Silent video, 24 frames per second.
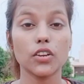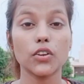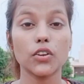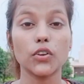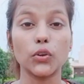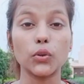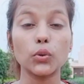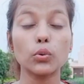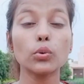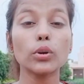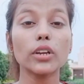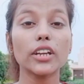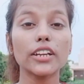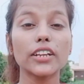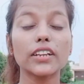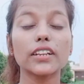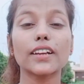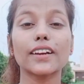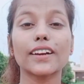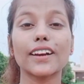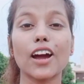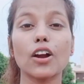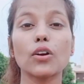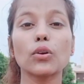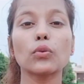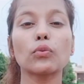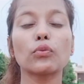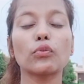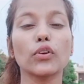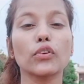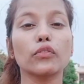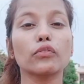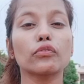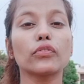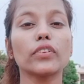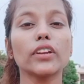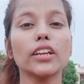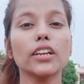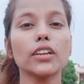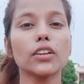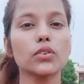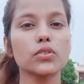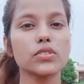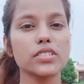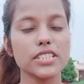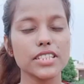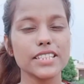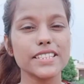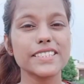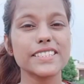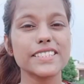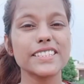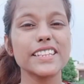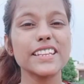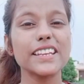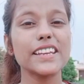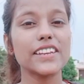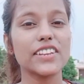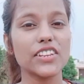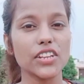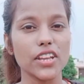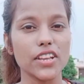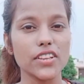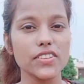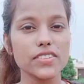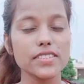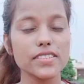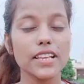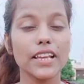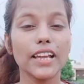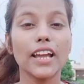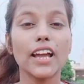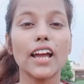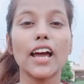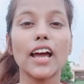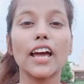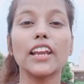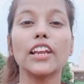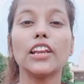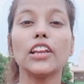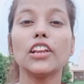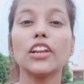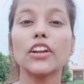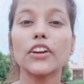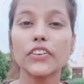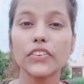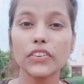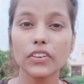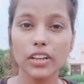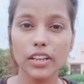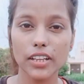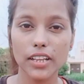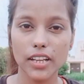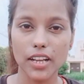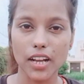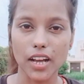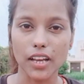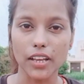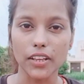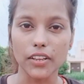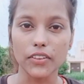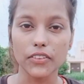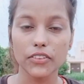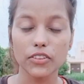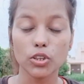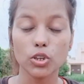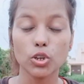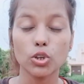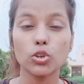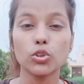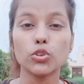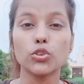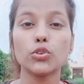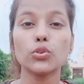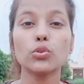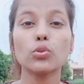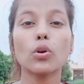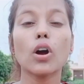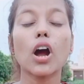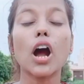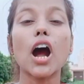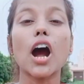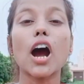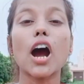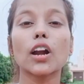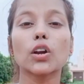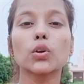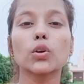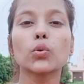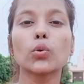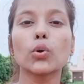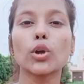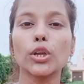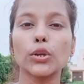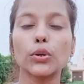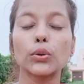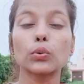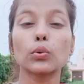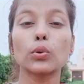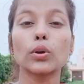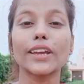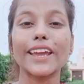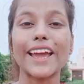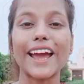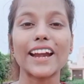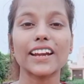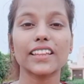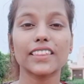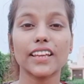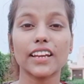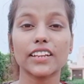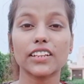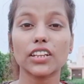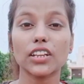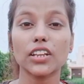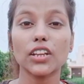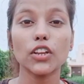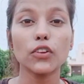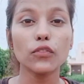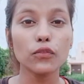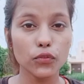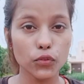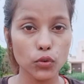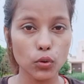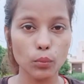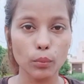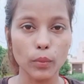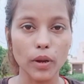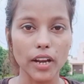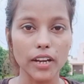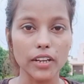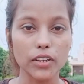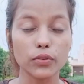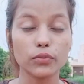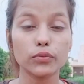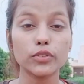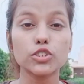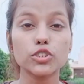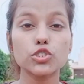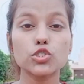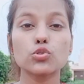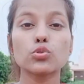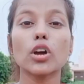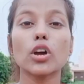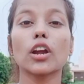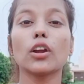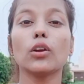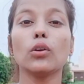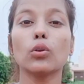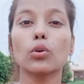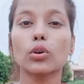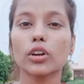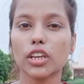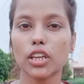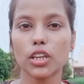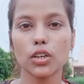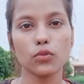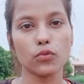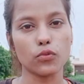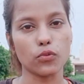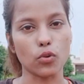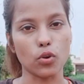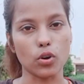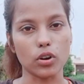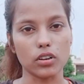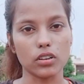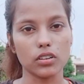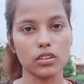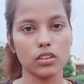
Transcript: Do it around fifteen to sixteen days and literally guys, you are going to get that improvement which you are looking for.